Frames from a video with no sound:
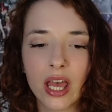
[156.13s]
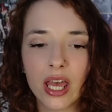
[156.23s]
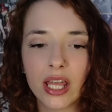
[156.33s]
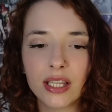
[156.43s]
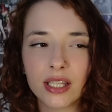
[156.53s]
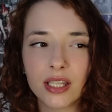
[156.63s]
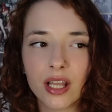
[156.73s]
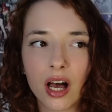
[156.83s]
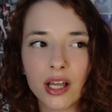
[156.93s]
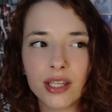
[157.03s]
It's
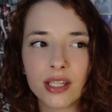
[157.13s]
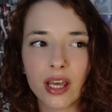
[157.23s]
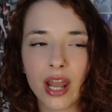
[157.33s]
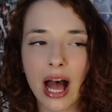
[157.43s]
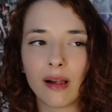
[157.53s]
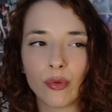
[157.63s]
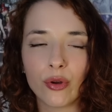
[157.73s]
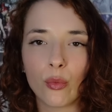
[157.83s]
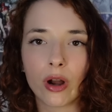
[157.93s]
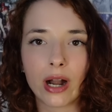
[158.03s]
not an
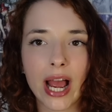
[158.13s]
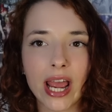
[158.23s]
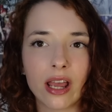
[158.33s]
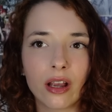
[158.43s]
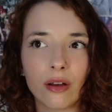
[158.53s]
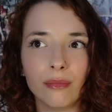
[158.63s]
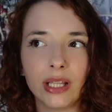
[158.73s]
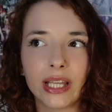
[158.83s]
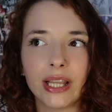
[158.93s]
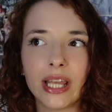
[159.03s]
album where I
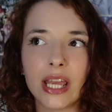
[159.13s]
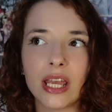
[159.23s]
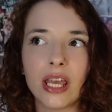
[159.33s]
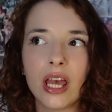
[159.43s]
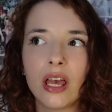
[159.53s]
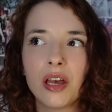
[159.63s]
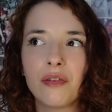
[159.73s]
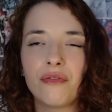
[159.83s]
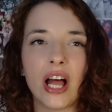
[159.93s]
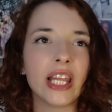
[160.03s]
completely
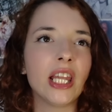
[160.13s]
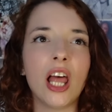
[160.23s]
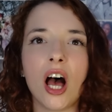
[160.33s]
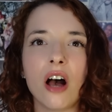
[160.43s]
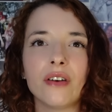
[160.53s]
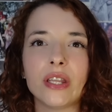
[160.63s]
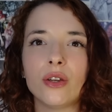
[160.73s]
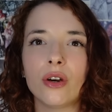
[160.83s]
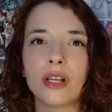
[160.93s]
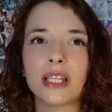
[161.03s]
fell in love and
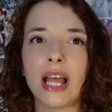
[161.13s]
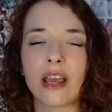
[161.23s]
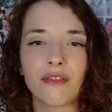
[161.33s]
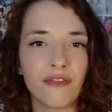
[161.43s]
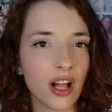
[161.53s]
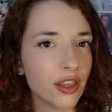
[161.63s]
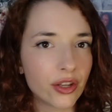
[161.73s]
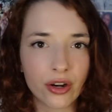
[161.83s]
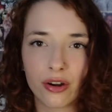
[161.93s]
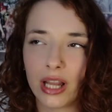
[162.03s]
it's like
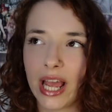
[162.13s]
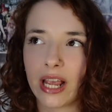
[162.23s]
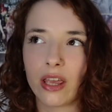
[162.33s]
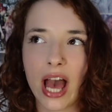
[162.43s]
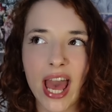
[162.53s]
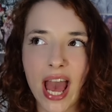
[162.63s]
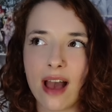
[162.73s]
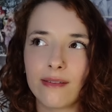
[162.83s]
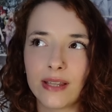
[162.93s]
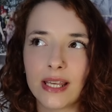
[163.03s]
thunder. I
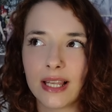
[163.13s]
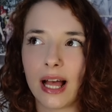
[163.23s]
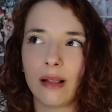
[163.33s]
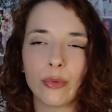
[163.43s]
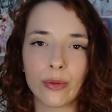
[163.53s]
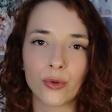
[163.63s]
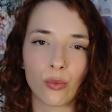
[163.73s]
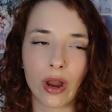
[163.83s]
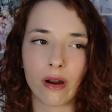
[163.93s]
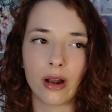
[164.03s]
have these albums
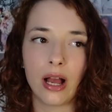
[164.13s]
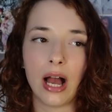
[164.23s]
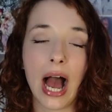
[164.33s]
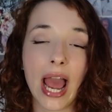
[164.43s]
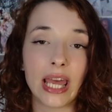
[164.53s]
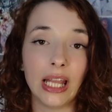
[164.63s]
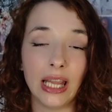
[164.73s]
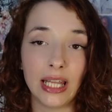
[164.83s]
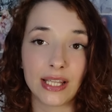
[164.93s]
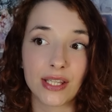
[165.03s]
where I
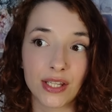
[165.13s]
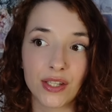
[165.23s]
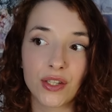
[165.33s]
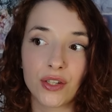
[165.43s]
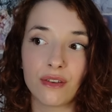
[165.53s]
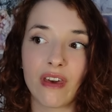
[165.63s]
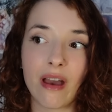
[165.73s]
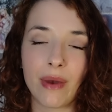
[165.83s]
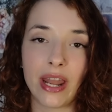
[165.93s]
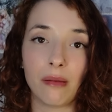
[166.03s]
listened to
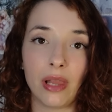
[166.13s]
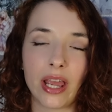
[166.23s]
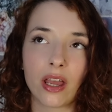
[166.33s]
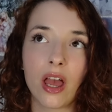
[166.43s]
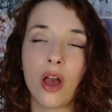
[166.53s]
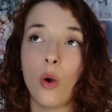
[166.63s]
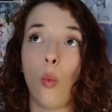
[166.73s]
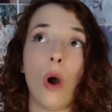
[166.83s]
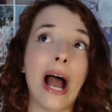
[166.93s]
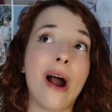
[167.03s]
them and I'm like,
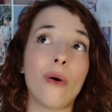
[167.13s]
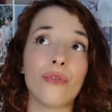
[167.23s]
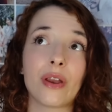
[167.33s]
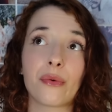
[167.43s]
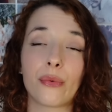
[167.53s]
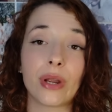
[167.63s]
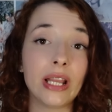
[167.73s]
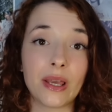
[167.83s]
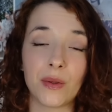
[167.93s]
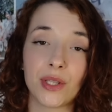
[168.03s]
wow, there
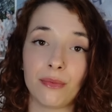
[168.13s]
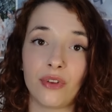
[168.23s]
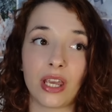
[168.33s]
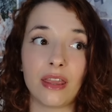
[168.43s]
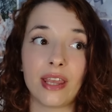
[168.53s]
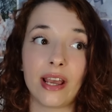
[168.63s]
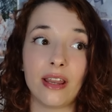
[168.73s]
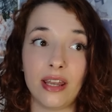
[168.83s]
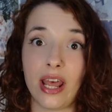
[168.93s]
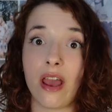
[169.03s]
really is something
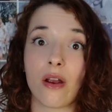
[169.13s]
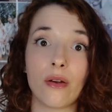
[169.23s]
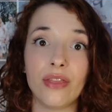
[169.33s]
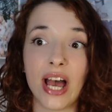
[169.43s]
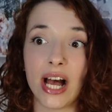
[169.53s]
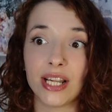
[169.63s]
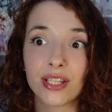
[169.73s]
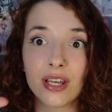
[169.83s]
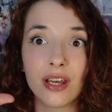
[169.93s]
in there that